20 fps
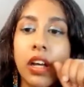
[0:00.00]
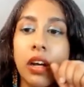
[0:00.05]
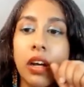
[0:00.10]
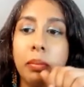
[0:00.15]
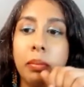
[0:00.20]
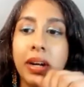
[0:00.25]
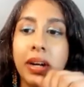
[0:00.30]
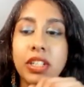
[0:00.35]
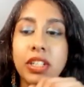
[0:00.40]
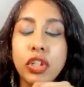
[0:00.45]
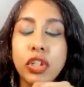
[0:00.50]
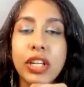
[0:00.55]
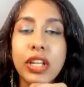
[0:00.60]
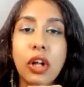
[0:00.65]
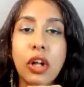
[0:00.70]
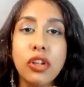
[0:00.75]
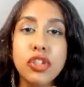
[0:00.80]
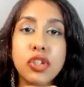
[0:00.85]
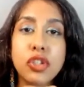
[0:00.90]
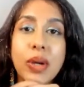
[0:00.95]
But you can
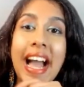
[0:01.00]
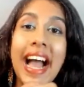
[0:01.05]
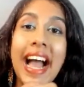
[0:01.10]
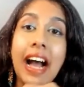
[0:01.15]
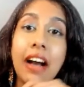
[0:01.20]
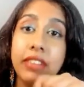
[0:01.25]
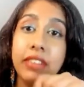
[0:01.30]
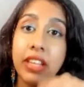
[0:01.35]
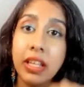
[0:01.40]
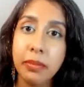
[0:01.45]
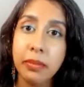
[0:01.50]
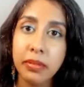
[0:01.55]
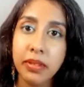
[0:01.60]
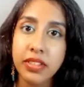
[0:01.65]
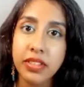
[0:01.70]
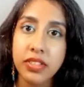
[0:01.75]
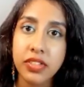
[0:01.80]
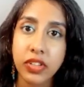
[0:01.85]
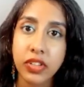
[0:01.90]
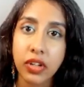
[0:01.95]
also have a
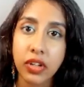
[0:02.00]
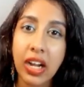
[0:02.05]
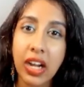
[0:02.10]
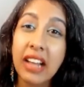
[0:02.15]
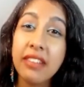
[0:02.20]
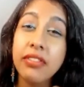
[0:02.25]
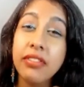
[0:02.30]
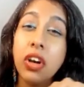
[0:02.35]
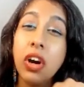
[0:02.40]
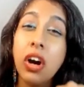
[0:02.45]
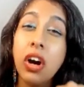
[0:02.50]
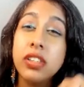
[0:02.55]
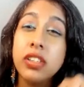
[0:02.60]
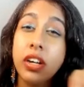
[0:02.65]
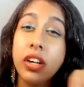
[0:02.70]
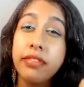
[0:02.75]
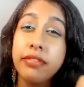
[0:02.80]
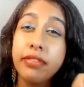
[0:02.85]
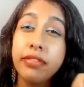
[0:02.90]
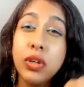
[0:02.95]
blister. I've got
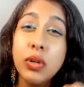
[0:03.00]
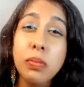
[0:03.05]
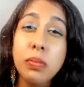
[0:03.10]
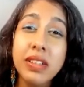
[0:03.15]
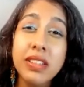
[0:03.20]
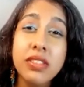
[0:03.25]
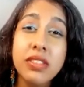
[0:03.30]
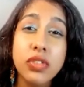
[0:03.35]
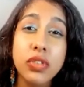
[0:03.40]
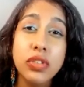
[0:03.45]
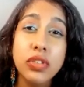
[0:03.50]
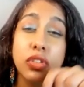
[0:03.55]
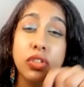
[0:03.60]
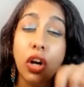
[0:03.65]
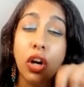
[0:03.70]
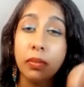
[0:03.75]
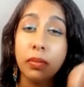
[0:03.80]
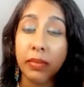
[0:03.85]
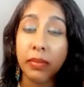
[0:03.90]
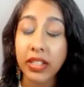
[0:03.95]
a few blisters
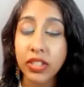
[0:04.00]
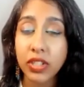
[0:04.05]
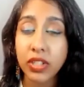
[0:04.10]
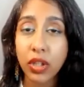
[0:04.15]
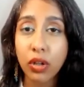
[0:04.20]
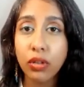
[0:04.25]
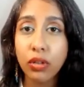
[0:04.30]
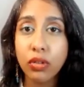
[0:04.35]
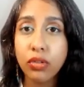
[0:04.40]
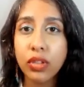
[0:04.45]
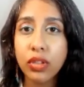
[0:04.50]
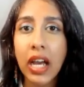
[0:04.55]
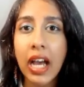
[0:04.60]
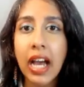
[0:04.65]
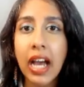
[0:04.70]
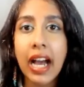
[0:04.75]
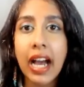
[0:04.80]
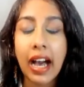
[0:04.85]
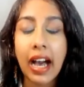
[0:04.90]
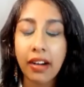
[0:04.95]
on my toes
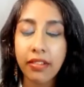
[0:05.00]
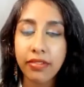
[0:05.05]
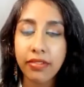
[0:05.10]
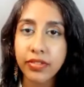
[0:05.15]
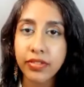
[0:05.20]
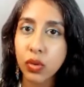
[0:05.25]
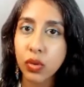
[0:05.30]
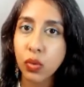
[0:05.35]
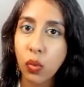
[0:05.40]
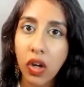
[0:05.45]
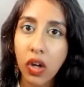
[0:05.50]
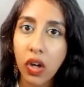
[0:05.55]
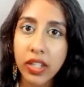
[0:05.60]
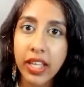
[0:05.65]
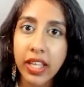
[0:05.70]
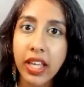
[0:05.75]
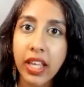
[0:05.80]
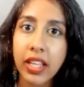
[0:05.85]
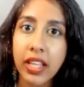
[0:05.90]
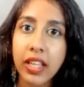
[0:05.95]
after
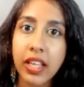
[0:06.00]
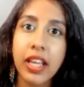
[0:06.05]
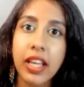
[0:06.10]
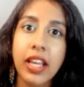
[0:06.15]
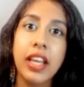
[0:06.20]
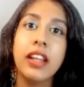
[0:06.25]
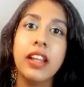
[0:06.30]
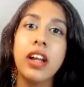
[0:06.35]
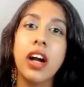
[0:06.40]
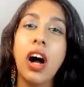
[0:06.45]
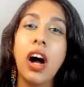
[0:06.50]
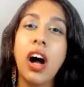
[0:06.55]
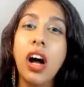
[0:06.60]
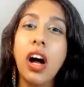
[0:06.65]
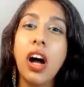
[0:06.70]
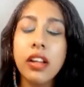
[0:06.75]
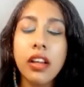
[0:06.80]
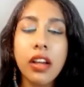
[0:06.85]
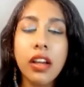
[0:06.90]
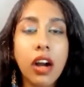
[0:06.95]
walking in
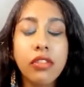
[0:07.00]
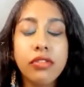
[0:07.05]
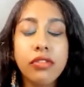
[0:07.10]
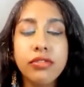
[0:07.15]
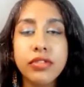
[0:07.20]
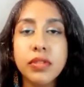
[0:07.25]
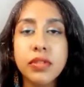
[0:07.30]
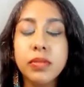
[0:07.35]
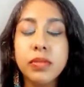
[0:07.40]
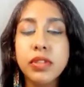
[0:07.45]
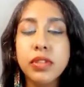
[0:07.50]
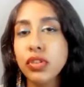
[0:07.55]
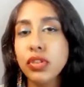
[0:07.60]
uncomfortable